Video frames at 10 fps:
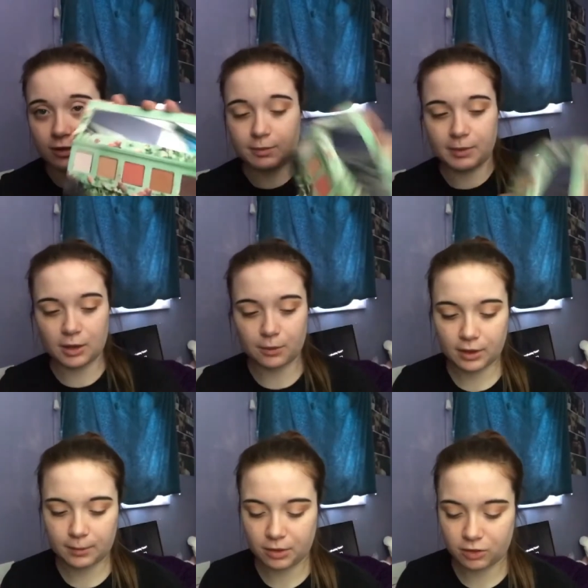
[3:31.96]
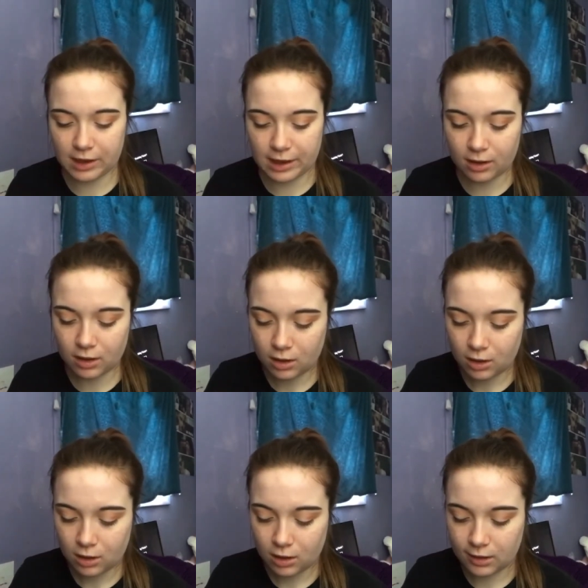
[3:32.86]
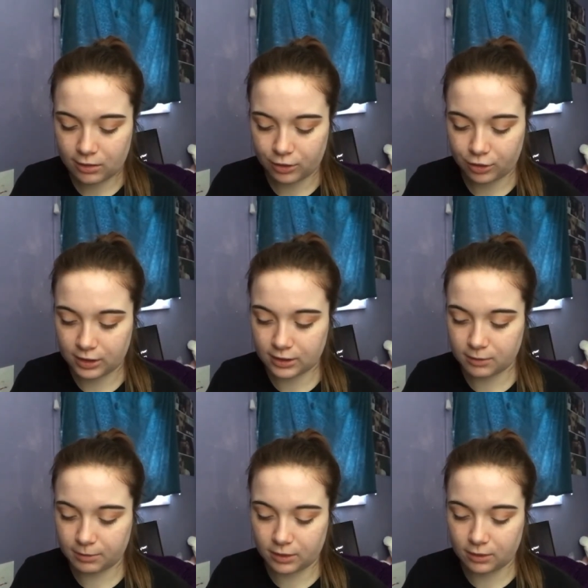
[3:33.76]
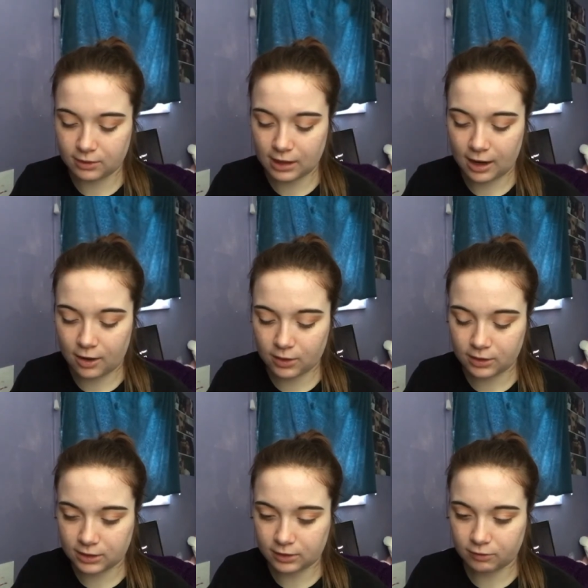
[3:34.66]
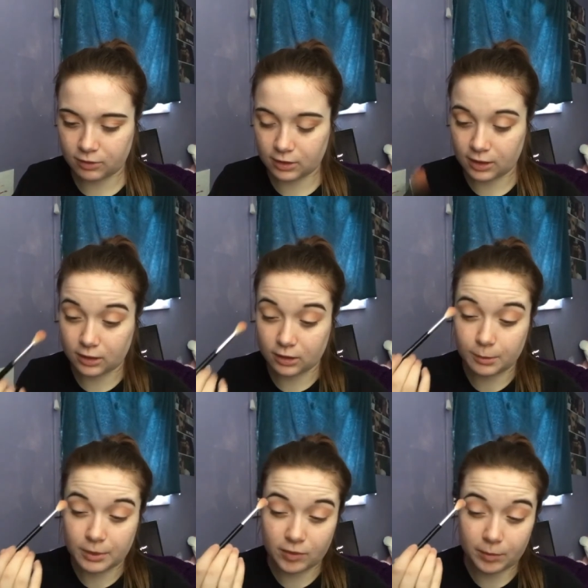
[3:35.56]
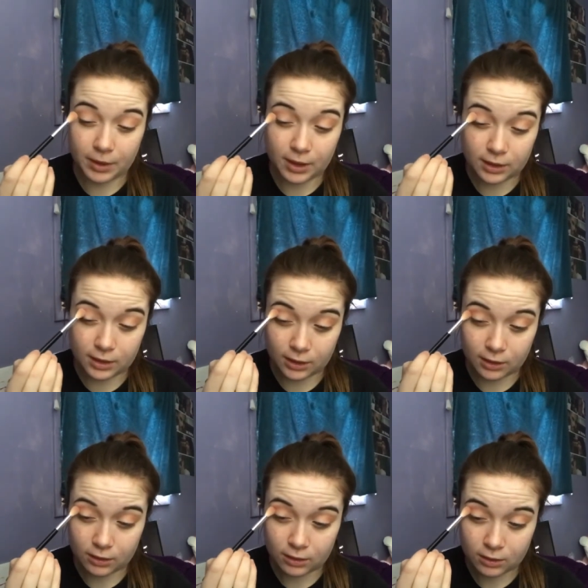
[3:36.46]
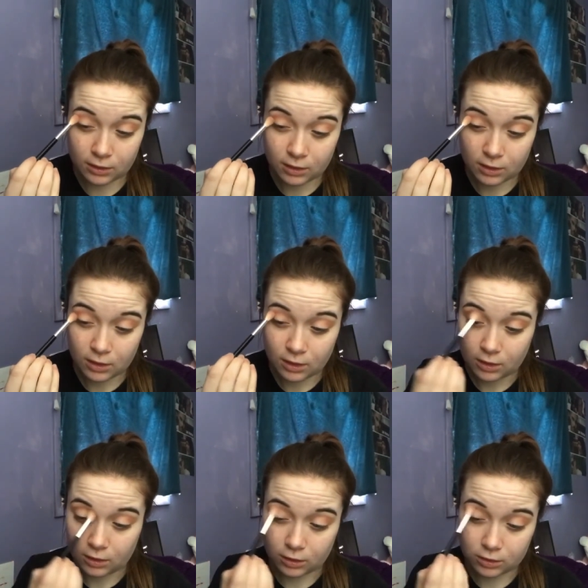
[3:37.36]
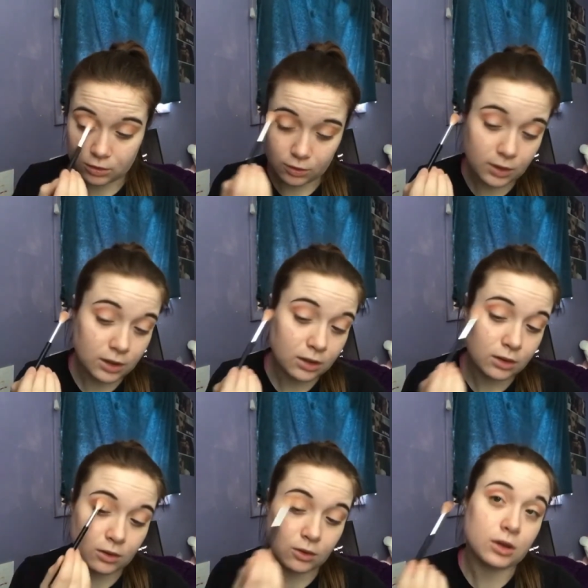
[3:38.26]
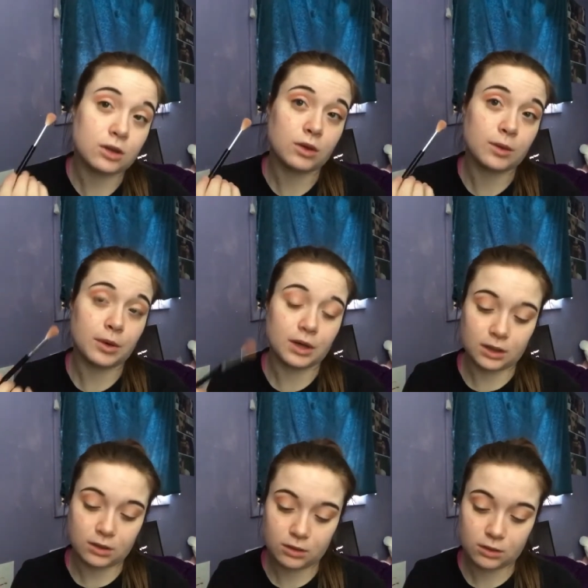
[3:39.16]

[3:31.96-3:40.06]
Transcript: is this pink one, and put that in the crease to blend those out and give this like a little bit of a pinky look to it. Oh, that's really pretty.